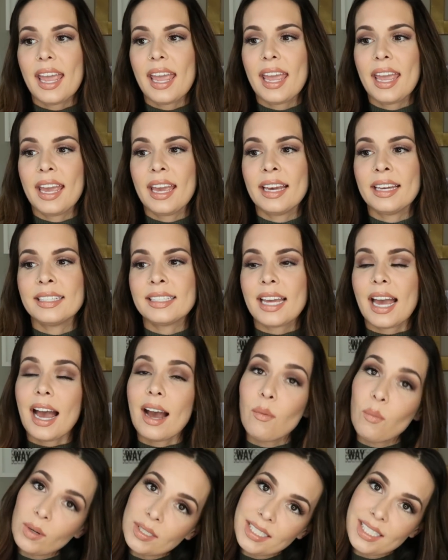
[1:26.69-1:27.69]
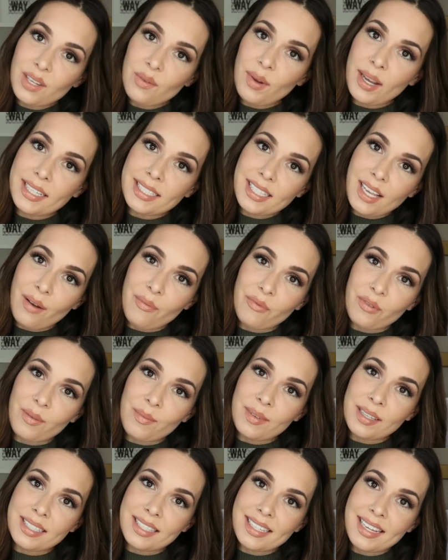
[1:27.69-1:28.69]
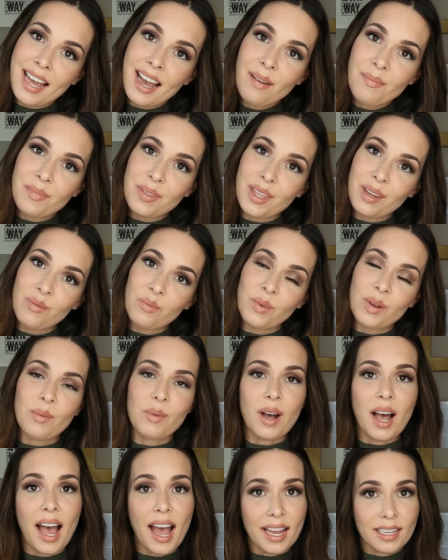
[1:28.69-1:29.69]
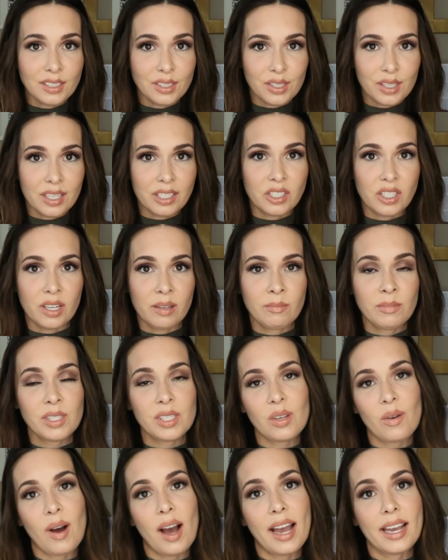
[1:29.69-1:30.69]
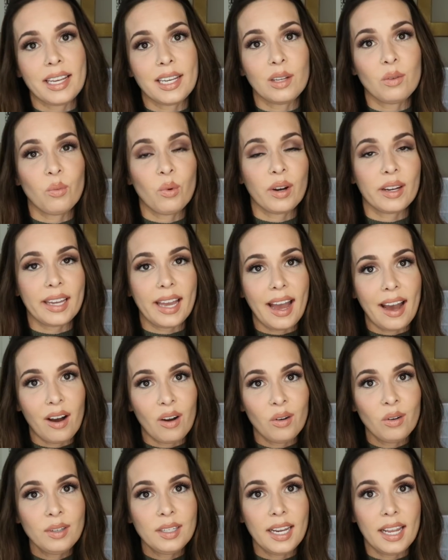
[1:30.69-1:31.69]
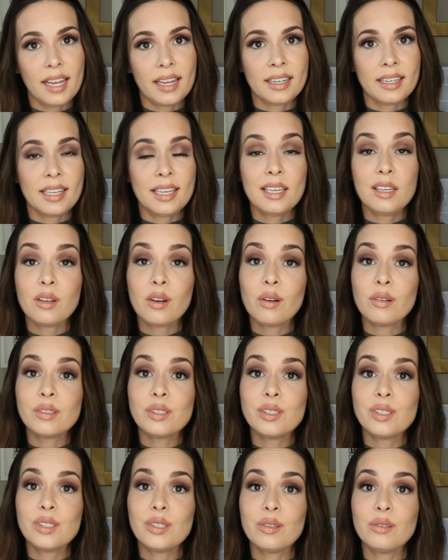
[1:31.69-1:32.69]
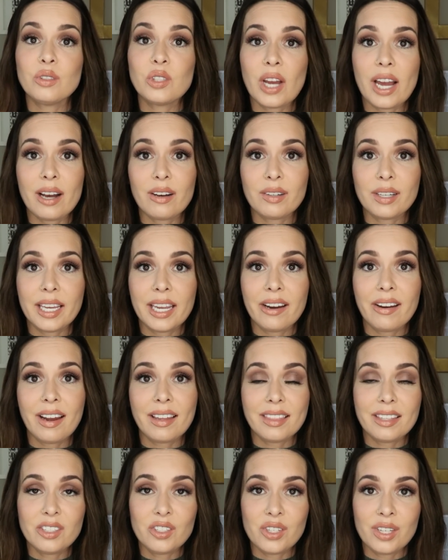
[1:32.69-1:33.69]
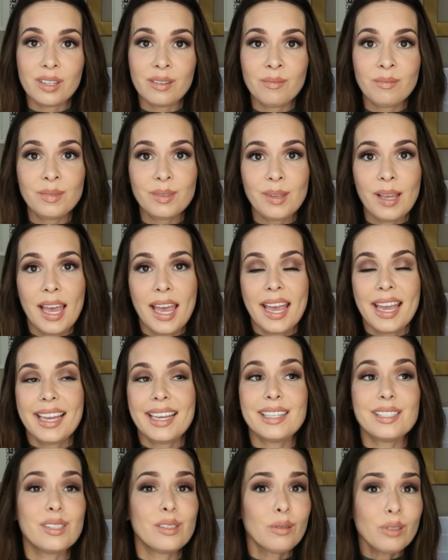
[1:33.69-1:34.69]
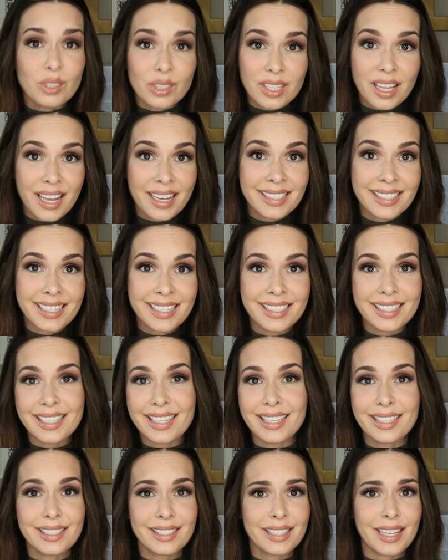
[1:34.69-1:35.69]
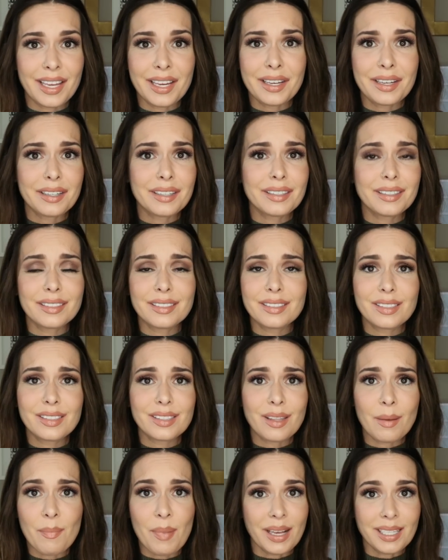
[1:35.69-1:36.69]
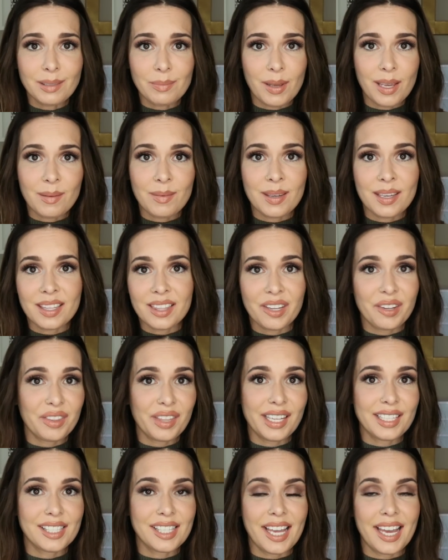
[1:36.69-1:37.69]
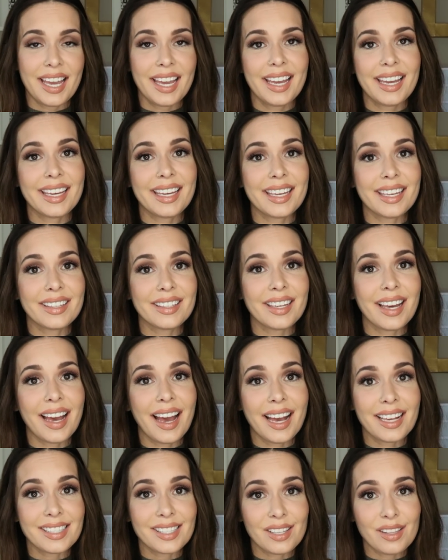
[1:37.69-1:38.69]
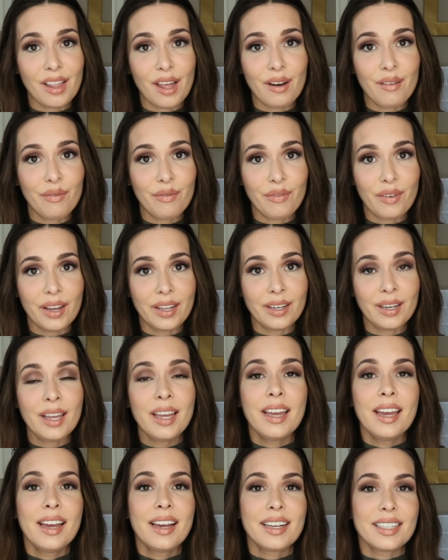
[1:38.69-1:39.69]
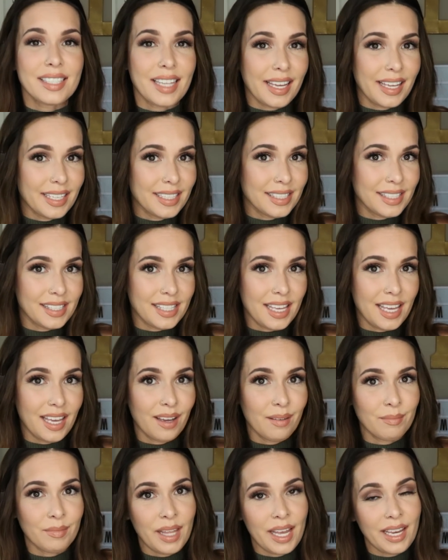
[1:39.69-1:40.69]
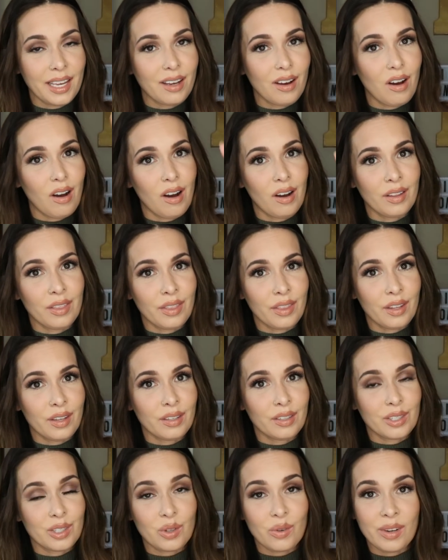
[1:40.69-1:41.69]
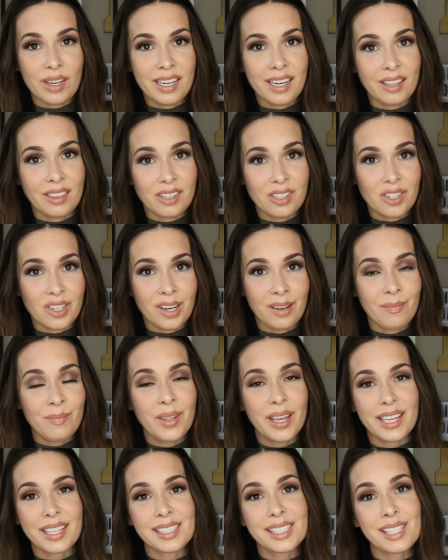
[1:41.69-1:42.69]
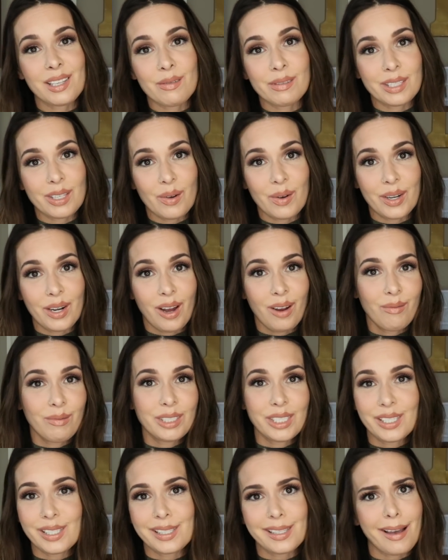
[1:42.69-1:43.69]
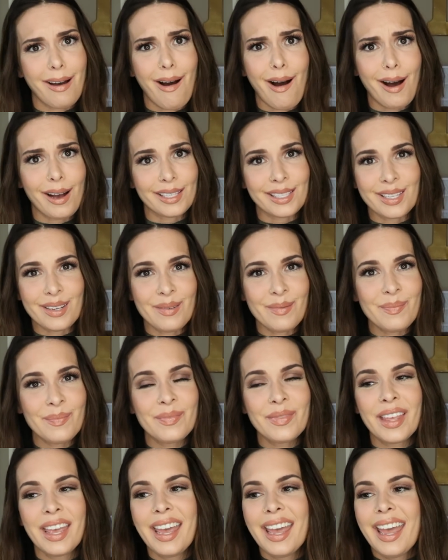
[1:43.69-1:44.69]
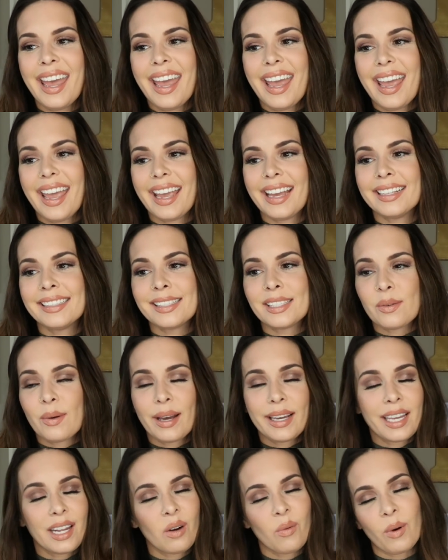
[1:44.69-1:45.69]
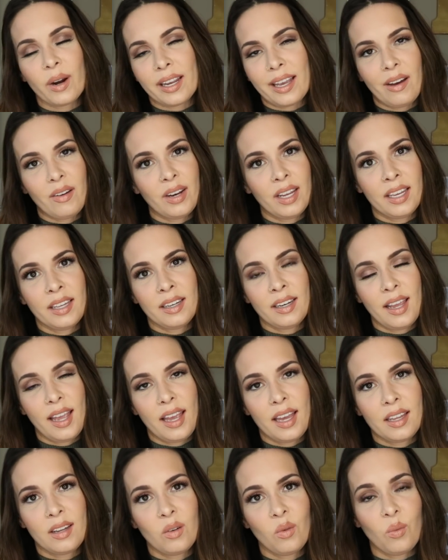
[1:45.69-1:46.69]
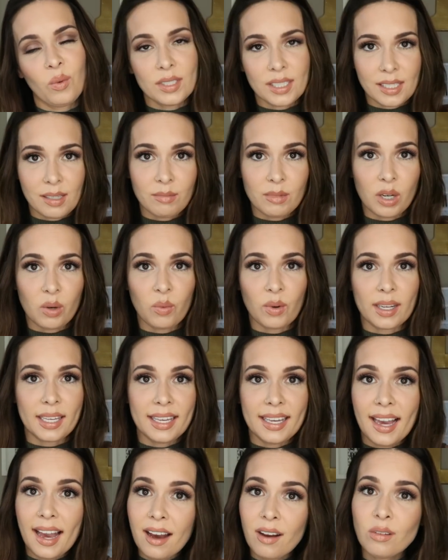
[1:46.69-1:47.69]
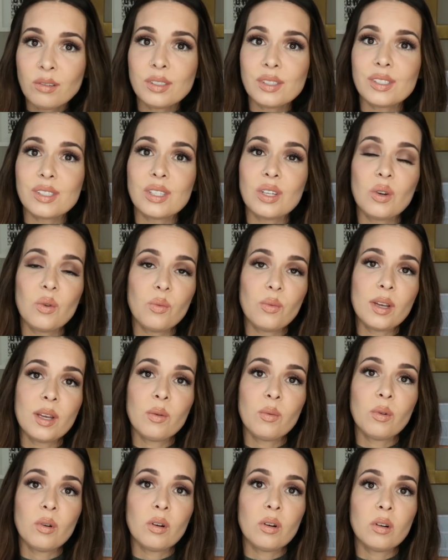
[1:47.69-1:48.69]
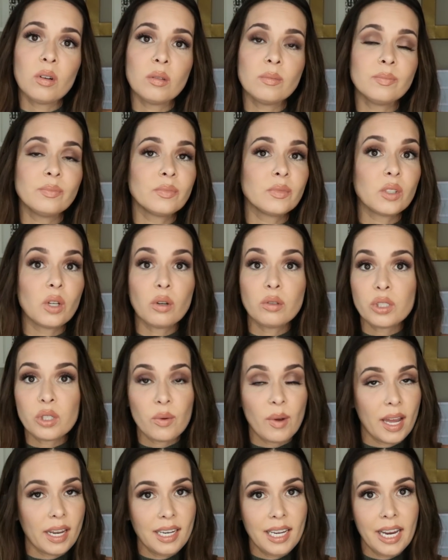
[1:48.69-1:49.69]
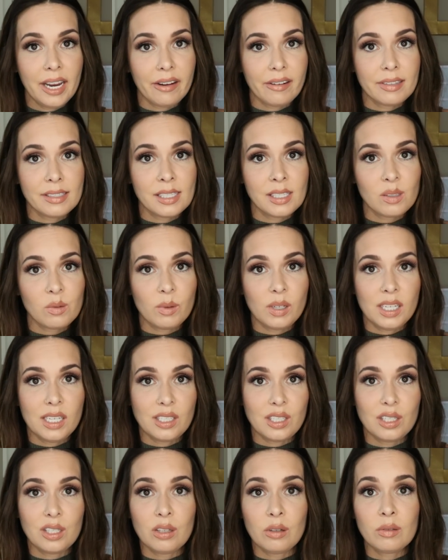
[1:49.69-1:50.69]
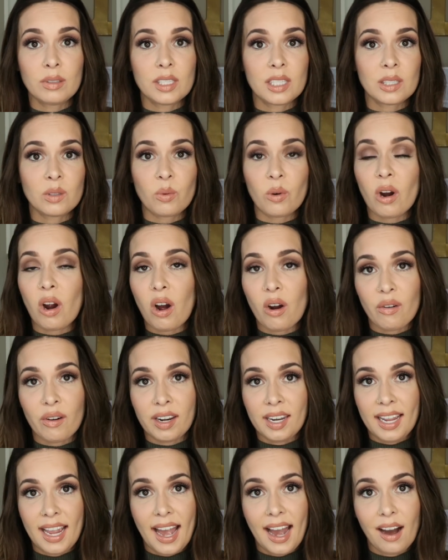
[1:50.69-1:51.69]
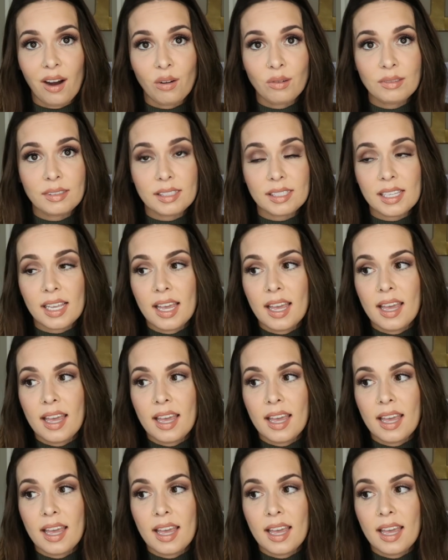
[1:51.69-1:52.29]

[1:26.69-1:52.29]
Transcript: and once he wakes up from his nap then we will head to the gym so I can work out and he goes to childcare at the gym. He socializes, he's like the best baby in there they say. He has a lot of fun because I can see him like on the screen at the gym I can see what's going on which is awesome. And so I get a workout in and once I'm done working out we will go do any errands we need to do since we're already out